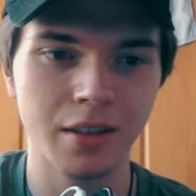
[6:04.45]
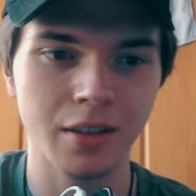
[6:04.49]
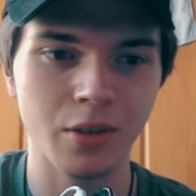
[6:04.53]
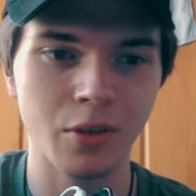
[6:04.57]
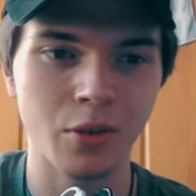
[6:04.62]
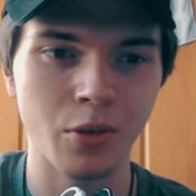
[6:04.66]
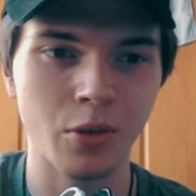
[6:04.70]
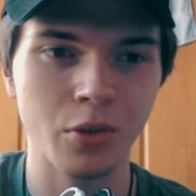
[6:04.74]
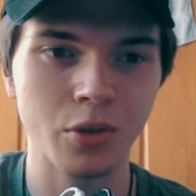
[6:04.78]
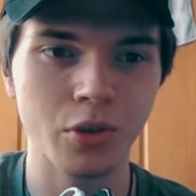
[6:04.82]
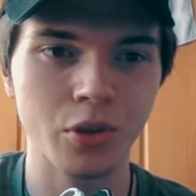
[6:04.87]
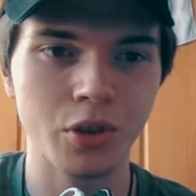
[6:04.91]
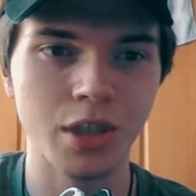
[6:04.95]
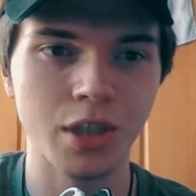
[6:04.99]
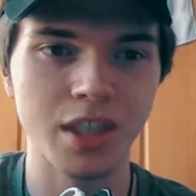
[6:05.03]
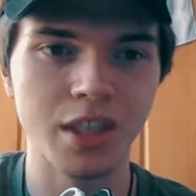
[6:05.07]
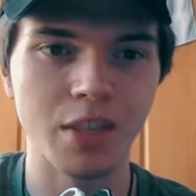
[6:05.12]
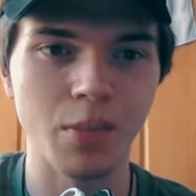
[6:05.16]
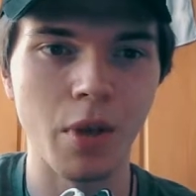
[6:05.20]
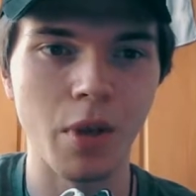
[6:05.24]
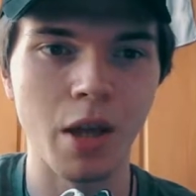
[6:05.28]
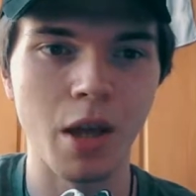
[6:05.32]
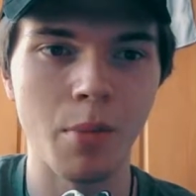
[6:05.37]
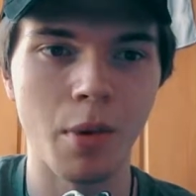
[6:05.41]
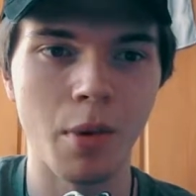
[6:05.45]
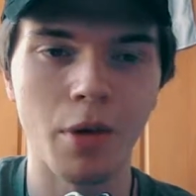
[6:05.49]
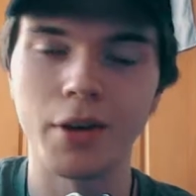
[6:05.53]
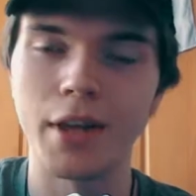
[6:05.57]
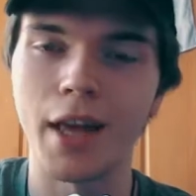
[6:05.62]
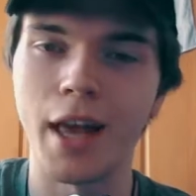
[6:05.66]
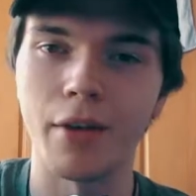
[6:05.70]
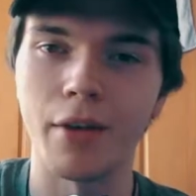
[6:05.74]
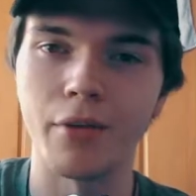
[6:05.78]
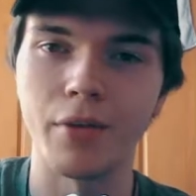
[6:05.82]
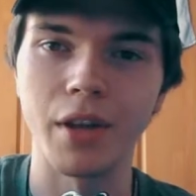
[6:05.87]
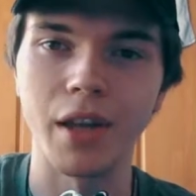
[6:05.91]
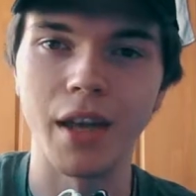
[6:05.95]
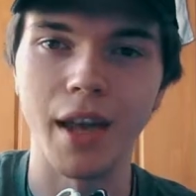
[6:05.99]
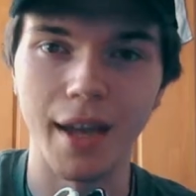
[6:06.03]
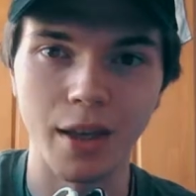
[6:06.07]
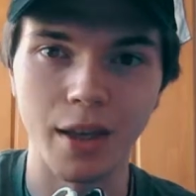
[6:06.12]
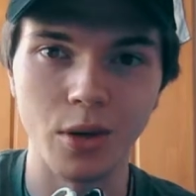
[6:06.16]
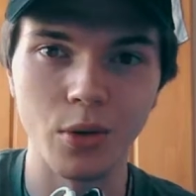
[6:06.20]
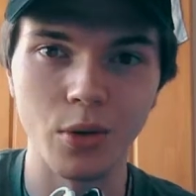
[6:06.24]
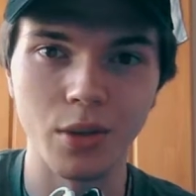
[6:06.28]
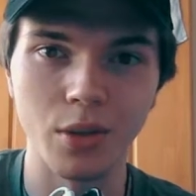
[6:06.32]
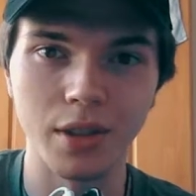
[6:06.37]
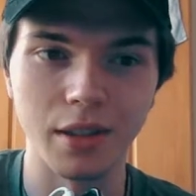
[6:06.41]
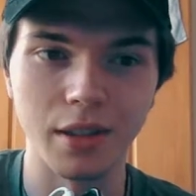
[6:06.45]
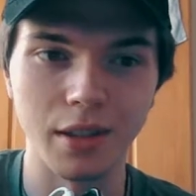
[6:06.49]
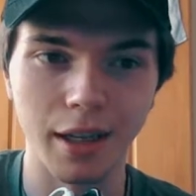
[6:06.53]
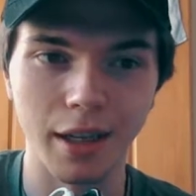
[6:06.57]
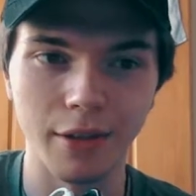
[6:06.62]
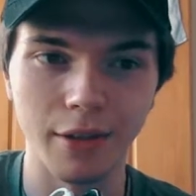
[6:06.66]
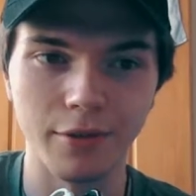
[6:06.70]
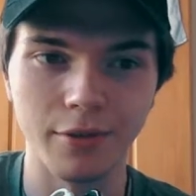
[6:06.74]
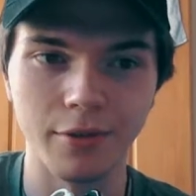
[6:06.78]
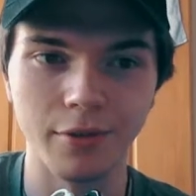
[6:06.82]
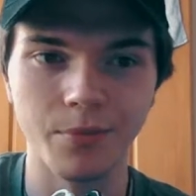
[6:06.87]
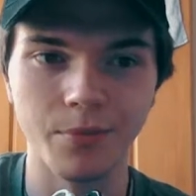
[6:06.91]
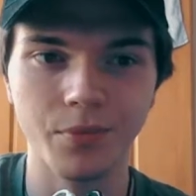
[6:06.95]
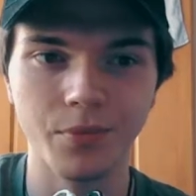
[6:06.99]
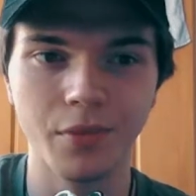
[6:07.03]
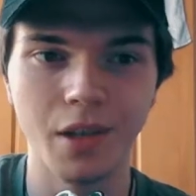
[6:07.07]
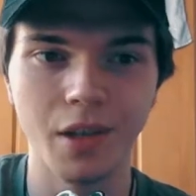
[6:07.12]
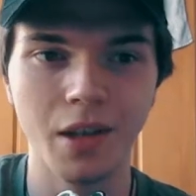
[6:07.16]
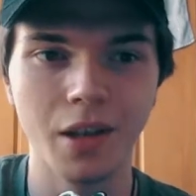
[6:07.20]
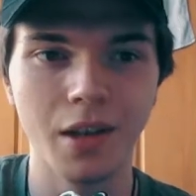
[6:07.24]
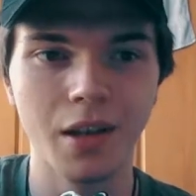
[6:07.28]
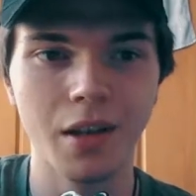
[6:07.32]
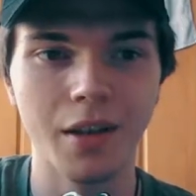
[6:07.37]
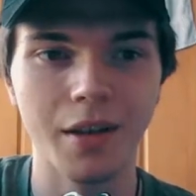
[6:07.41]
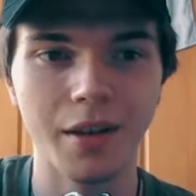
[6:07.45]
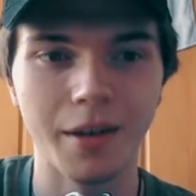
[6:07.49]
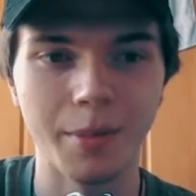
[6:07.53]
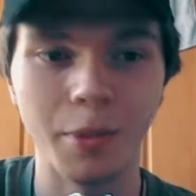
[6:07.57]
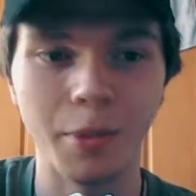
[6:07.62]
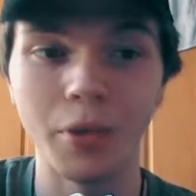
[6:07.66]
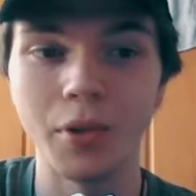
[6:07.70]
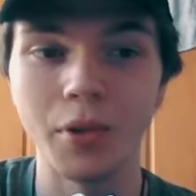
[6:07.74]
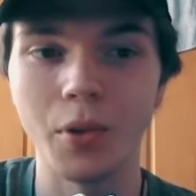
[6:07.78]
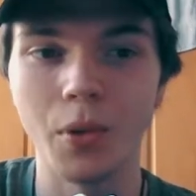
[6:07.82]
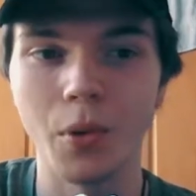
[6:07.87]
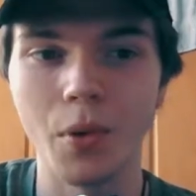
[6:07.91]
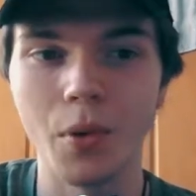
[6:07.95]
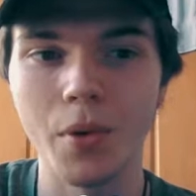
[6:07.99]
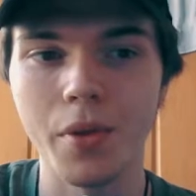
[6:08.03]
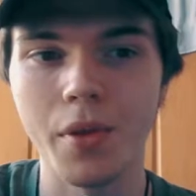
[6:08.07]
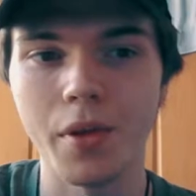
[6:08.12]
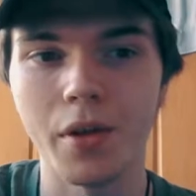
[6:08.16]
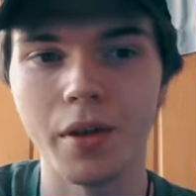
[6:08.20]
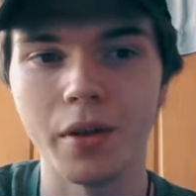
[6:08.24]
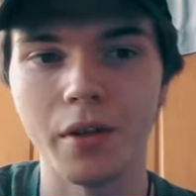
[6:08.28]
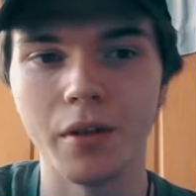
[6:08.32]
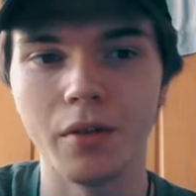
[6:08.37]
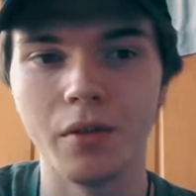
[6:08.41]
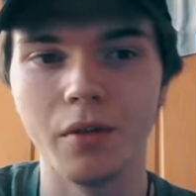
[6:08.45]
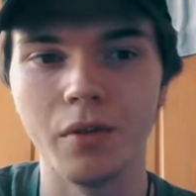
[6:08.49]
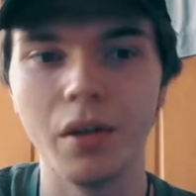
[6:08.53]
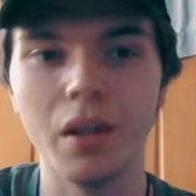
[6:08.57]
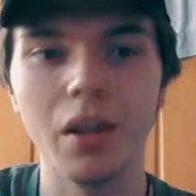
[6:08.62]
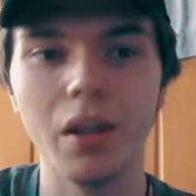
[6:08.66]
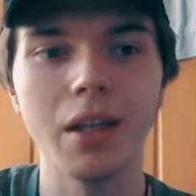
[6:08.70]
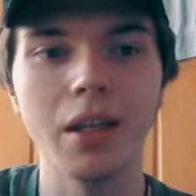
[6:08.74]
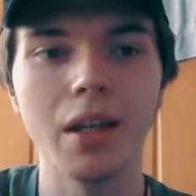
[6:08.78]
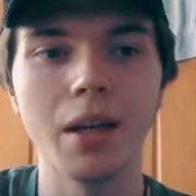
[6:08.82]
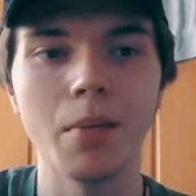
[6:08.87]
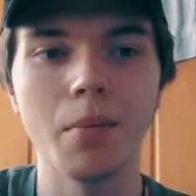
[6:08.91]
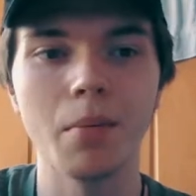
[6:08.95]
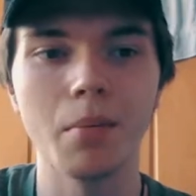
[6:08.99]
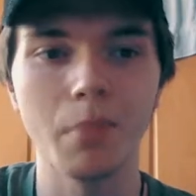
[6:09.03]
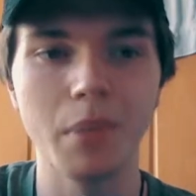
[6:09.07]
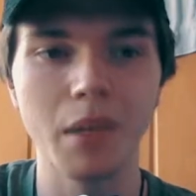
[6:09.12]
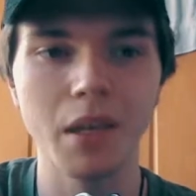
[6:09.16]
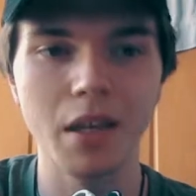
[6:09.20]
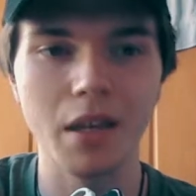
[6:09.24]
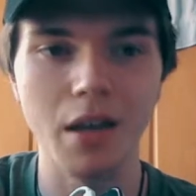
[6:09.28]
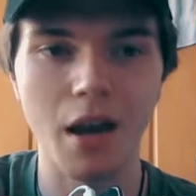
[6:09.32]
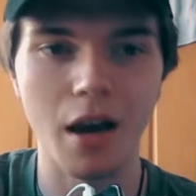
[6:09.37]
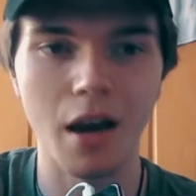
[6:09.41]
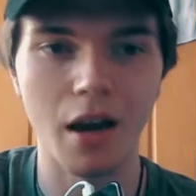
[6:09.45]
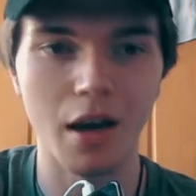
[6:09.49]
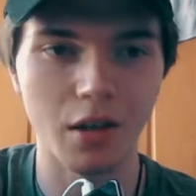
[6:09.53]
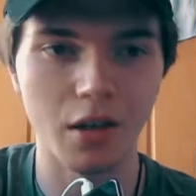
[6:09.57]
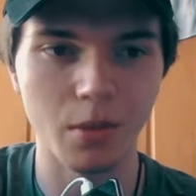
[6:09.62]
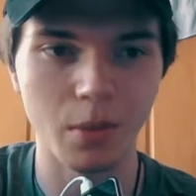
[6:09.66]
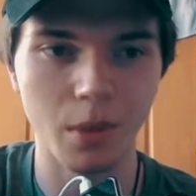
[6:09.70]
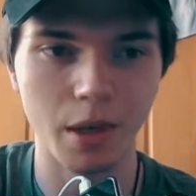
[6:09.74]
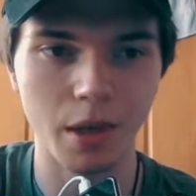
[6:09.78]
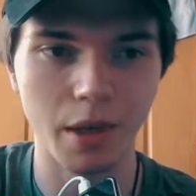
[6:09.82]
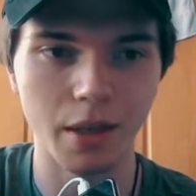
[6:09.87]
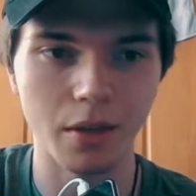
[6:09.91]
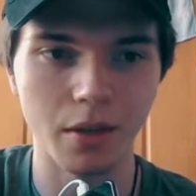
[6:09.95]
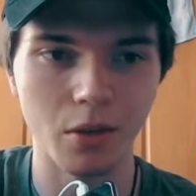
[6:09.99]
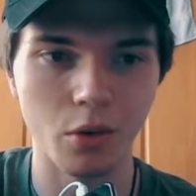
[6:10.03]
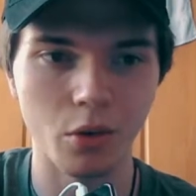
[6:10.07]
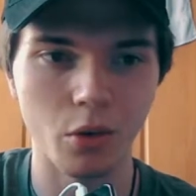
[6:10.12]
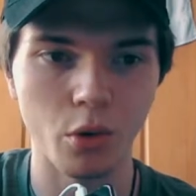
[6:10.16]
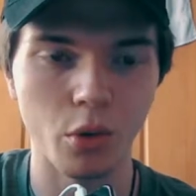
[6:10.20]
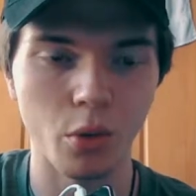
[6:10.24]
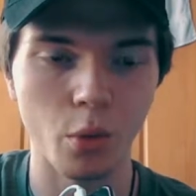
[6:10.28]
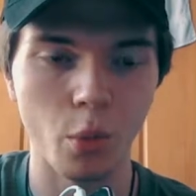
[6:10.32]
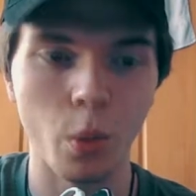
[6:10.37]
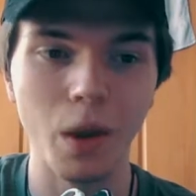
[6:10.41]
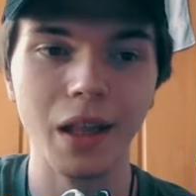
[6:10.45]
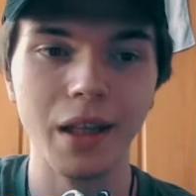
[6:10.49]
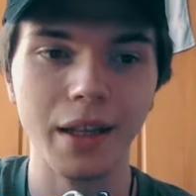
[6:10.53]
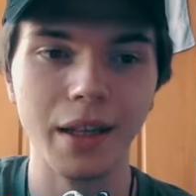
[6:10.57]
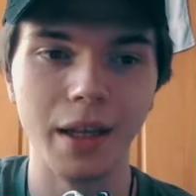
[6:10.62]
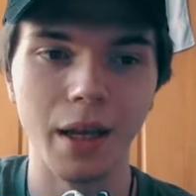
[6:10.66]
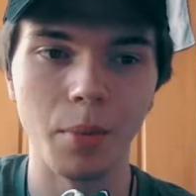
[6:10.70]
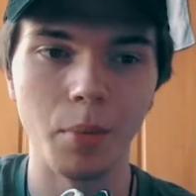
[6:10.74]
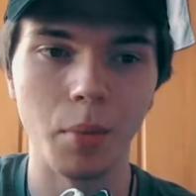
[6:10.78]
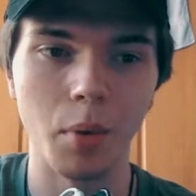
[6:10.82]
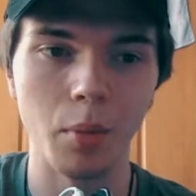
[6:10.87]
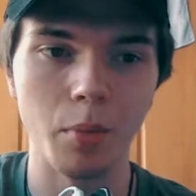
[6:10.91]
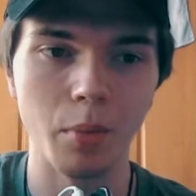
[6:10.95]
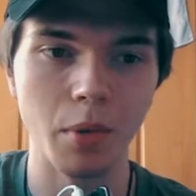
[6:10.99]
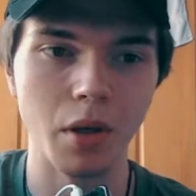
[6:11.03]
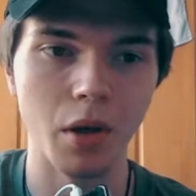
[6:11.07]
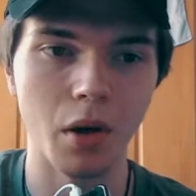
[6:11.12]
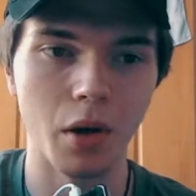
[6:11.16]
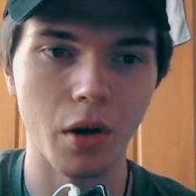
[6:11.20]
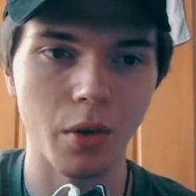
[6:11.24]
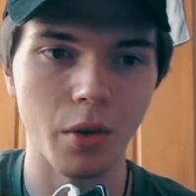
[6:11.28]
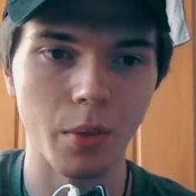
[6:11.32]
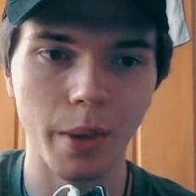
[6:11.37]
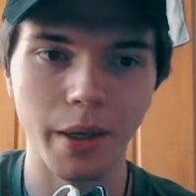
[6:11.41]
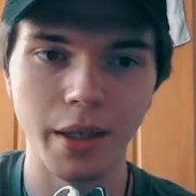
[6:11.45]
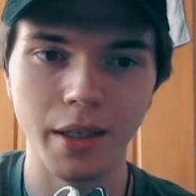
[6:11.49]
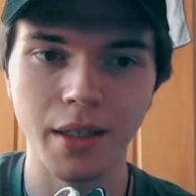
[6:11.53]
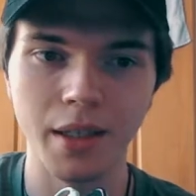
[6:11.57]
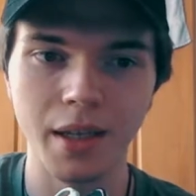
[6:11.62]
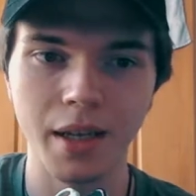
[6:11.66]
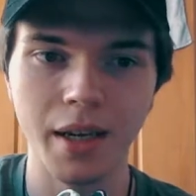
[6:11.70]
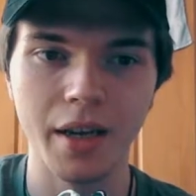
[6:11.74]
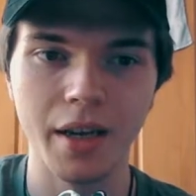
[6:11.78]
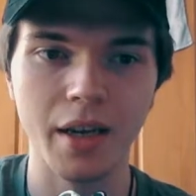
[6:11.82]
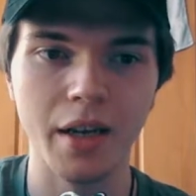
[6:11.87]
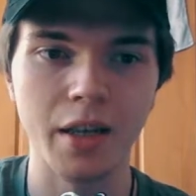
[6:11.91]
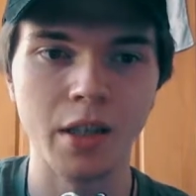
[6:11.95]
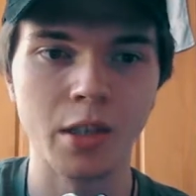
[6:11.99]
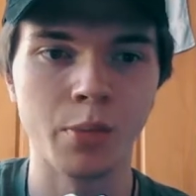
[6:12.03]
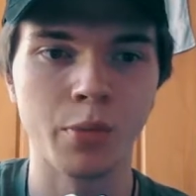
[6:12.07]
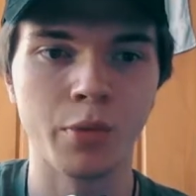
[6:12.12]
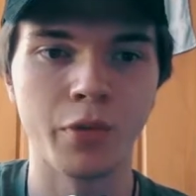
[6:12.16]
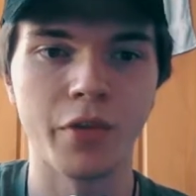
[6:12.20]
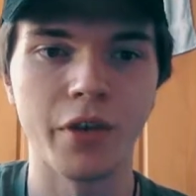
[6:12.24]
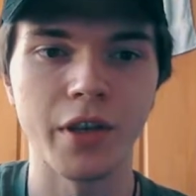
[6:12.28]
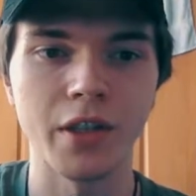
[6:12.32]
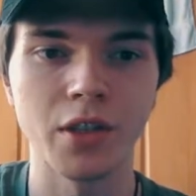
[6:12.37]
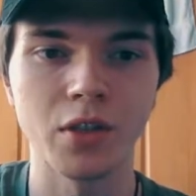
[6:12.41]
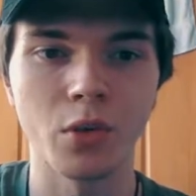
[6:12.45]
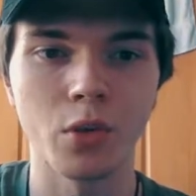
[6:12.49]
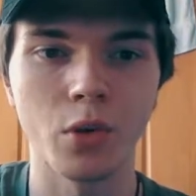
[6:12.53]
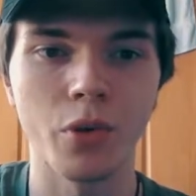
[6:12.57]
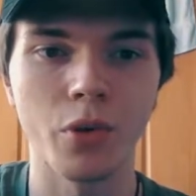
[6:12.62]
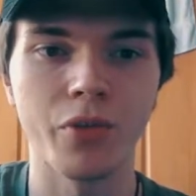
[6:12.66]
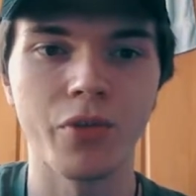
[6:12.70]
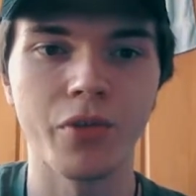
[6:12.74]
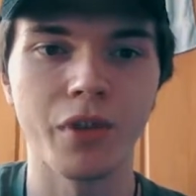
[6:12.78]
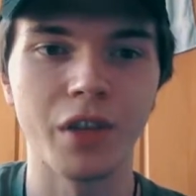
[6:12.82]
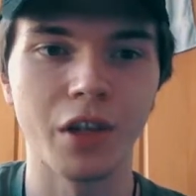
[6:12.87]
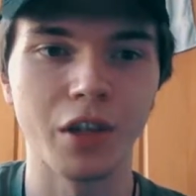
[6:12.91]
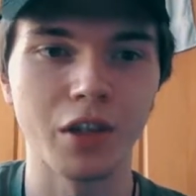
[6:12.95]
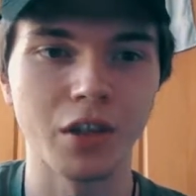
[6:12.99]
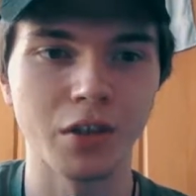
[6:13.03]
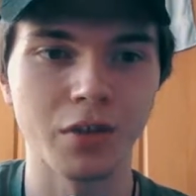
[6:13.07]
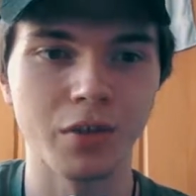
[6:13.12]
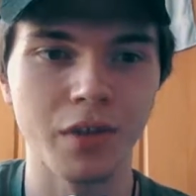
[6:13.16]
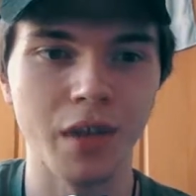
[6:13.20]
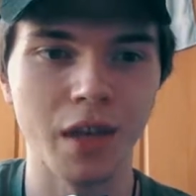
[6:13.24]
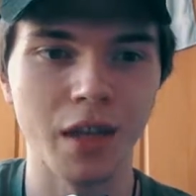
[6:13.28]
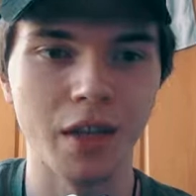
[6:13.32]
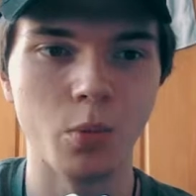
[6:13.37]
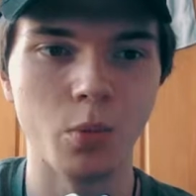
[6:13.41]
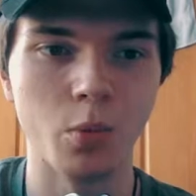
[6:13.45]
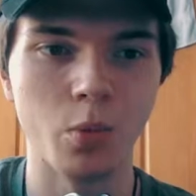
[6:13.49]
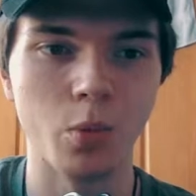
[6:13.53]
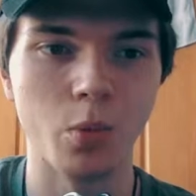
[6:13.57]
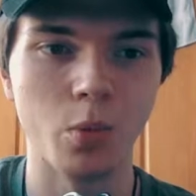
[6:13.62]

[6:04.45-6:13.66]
Could also just be about having a good life. About the author, William B. Irvine, or William B. Irvine, is a professor of philosophy at